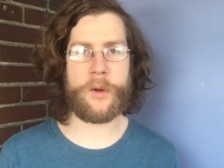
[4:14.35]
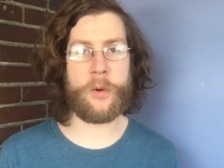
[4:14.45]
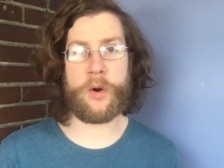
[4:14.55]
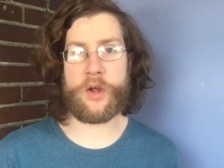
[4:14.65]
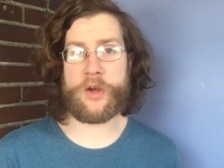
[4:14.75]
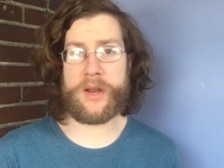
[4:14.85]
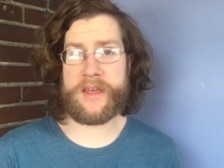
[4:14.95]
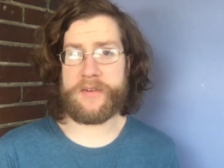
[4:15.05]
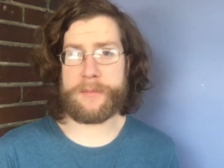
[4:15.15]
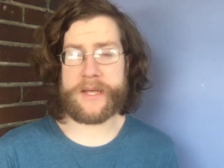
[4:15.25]
or it could
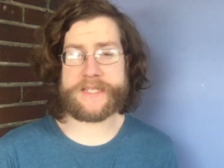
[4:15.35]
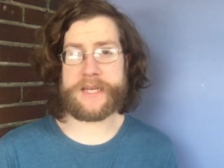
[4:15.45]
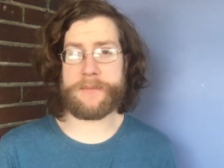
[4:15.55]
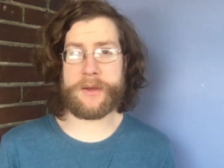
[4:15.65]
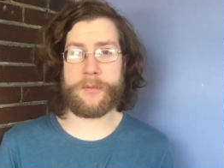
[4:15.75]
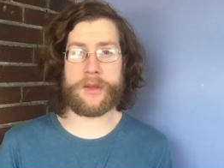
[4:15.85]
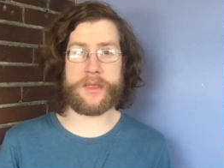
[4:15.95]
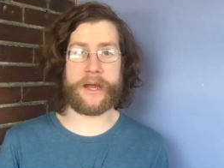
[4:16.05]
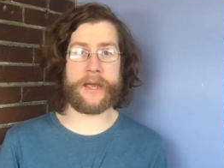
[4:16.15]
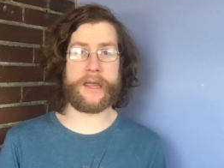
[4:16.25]
even be something with
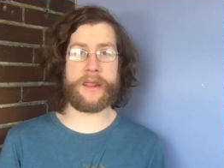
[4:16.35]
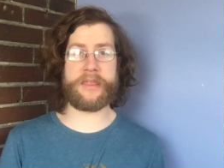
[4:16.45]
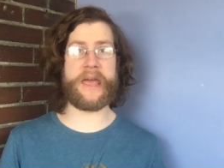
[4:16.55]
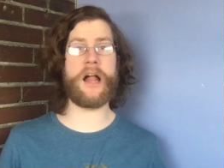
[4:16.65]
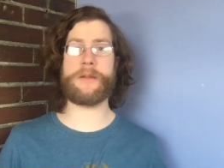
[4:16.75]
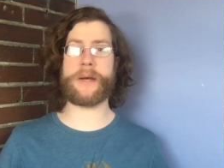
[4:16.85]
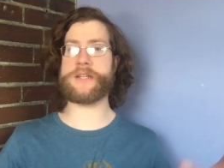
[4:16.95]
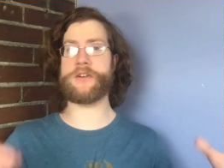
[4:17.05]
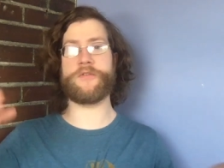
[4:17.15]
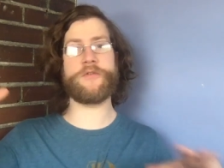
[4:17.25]
like the
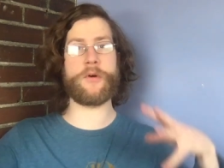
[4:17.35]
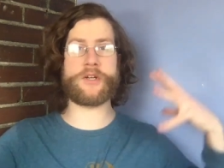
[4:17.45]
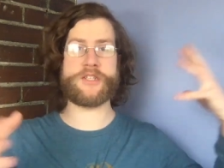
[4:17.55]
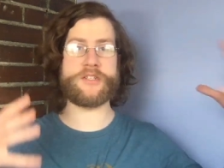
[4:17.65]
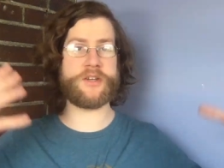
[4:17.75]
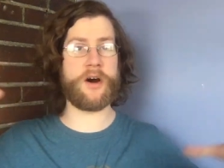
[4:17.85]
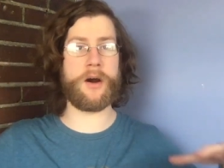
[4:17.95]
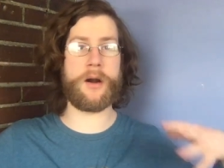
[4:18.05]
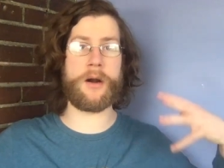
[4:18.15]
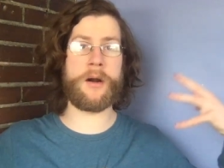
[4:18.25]
elemental forces
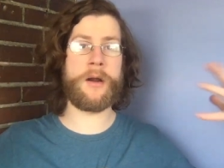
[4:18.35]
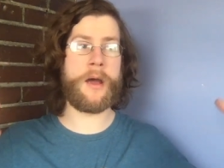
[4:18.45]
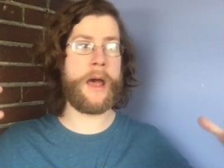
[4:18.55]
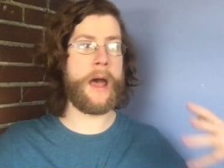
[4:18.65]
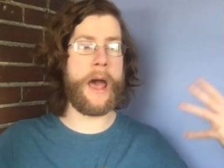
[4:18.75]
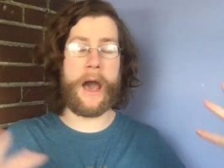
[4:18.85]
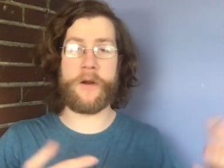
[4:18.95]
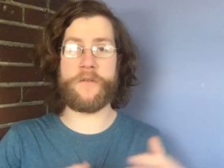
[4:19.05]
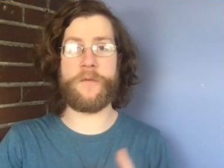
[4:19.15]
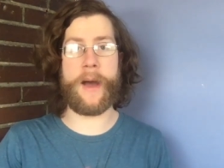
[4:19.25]
are
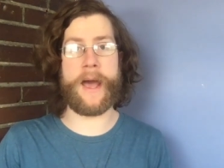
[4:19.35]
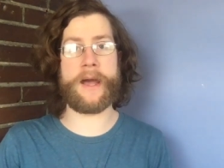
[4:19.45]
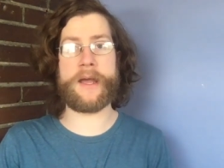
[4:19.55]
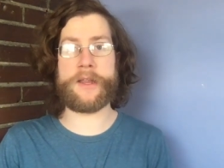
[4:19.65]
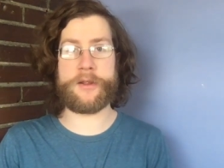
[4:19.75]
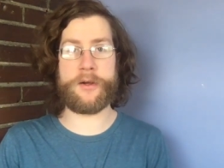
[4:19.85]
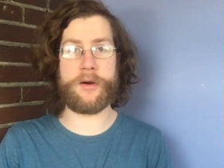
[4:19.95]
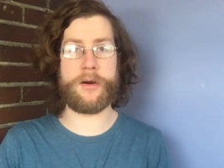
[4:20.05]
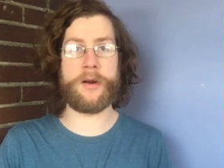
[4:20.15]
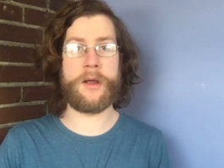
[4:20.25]
out of whack and
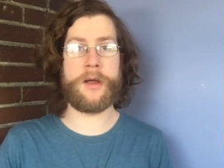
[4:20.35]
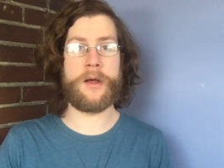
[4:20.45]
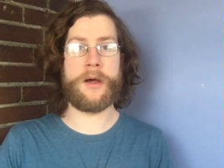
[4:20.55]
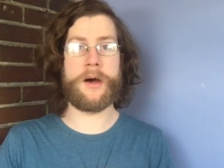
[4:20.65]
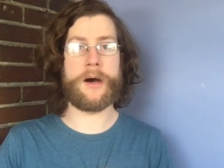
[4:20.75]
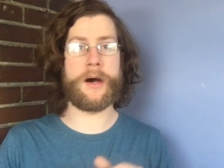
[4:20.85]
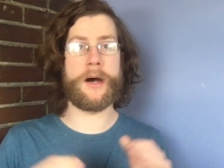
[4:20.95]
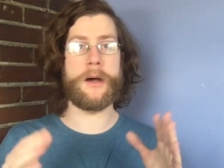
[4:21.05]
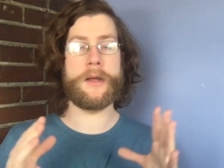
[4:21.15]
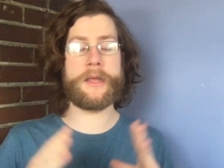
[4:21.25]
you're
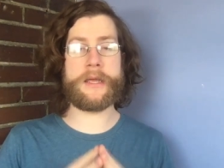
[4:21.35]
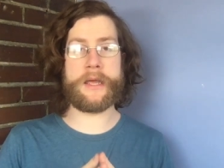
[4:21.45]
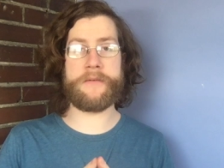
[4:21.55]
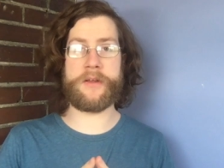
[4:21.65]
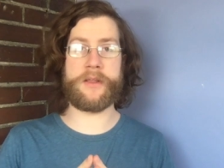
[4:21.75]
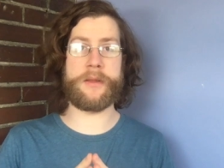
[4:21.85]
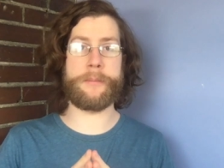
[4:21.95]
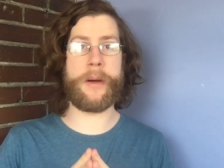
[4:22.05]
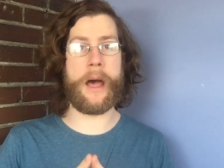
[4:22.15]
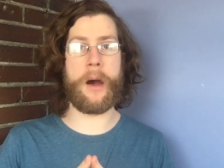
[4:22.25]
uh, given the
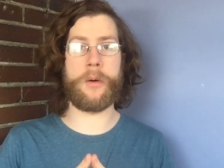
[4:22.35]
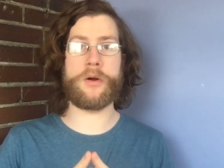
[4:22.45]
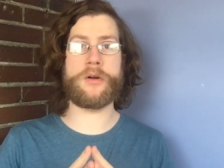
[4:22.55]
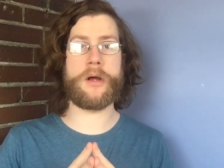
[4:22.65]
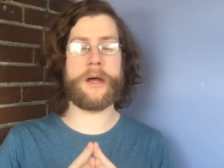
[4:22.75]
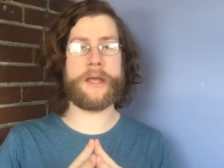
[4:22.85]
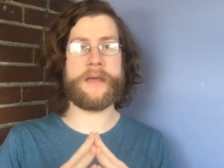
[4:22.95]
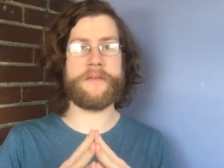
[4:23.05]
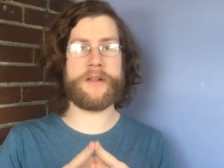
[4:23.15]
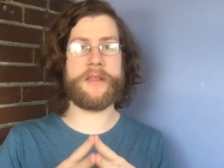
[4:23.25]
power uh,
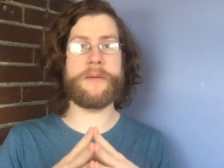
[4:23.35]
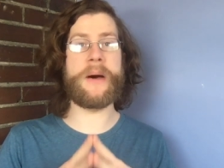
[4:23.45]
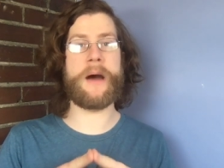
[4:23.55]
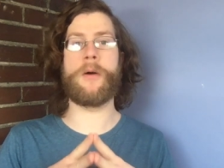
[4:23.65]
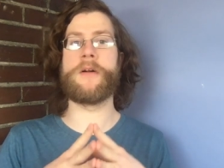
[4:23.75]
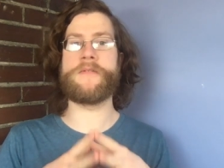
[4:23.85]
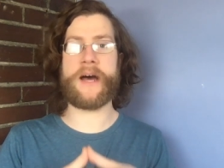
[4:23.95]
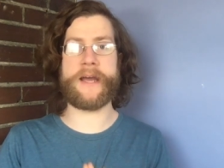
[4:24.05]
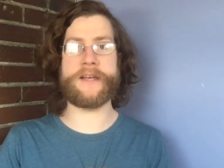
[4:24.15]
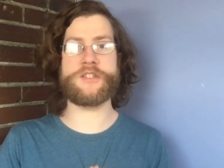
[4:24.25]
given the power of
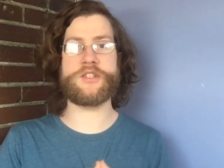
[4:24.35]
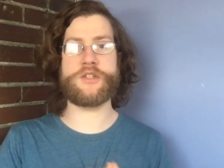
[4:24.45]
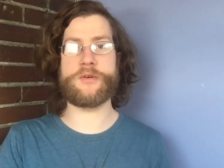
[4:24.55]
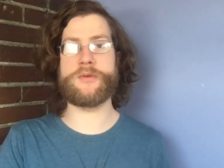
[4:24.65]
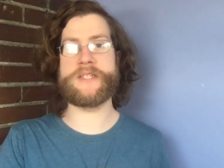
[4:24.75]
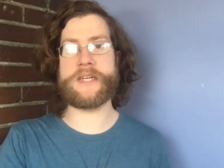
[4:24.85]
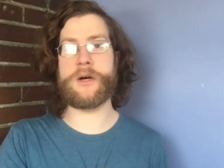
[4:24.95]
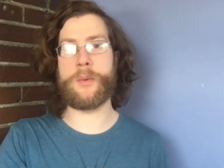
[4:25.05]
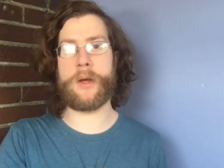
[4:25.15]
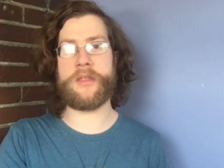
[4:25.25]
ice to
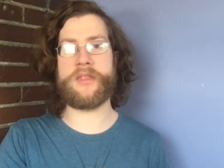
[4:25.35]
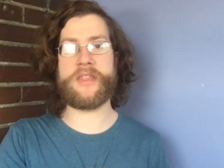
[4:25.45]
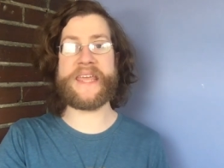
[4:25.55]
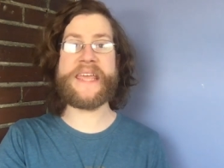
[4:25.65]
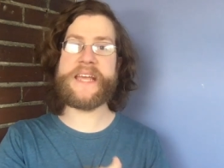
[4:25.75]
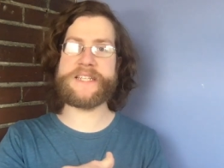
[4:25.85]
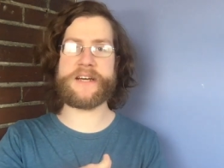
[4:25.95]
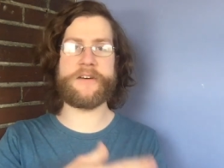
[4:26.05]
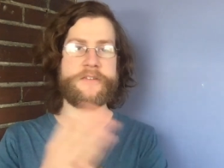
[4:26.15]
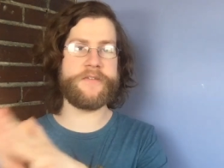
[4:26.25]
deal with the heat
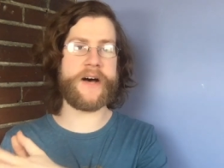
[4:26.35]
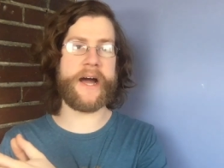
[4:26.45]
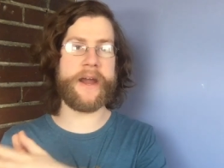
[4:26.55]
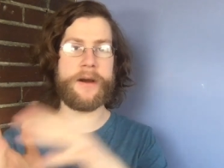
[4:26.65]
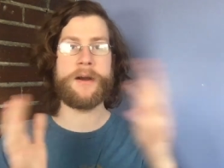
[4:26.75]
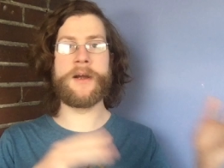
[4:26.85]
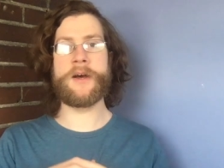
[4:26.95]
of fire